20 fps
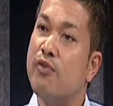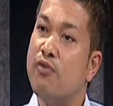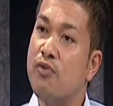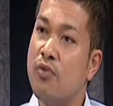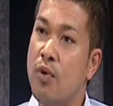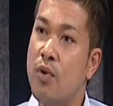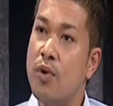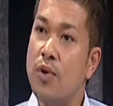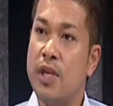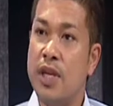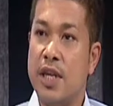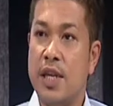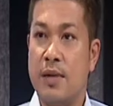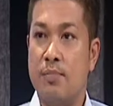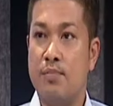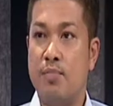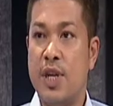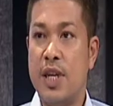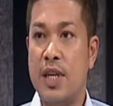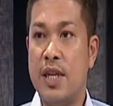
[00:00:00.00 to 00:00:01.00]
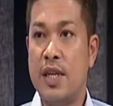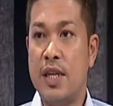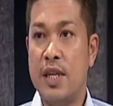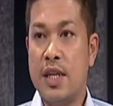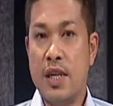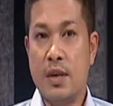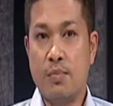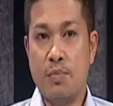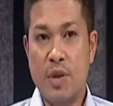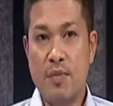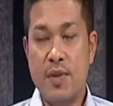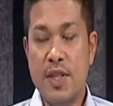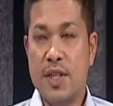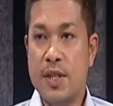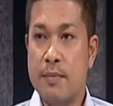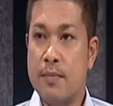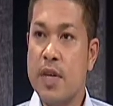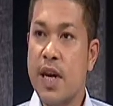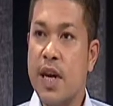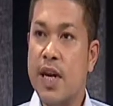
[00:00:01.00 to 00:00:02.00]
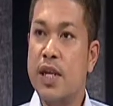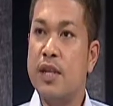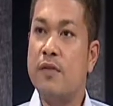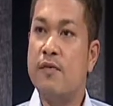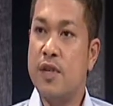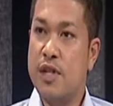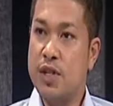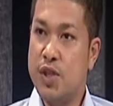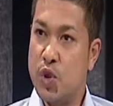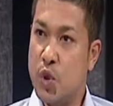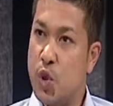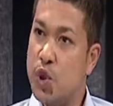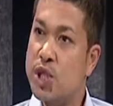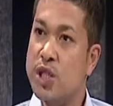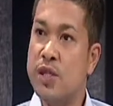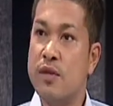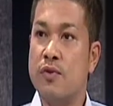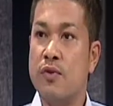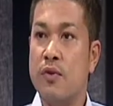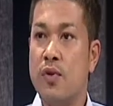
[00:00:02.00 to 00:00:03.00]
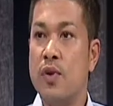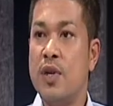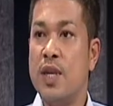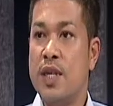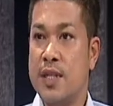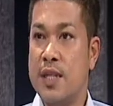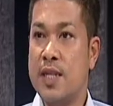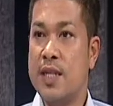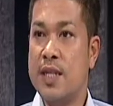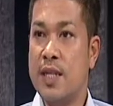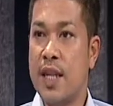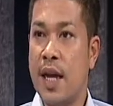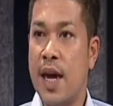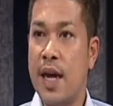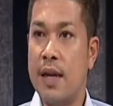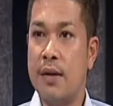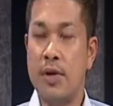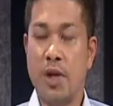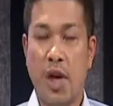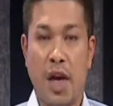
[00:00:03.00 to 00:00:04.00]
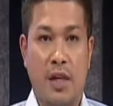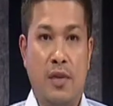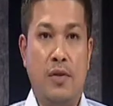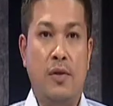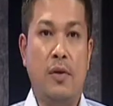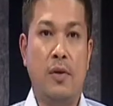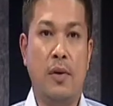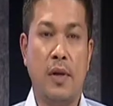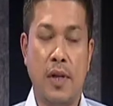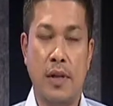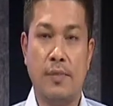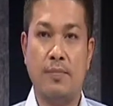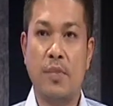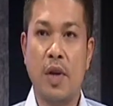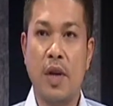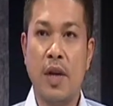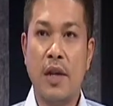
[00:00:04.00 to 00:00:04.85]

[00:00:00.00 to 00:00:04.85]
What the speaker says: of role they can play. Maybe some kind of a social role as a start. I don't know.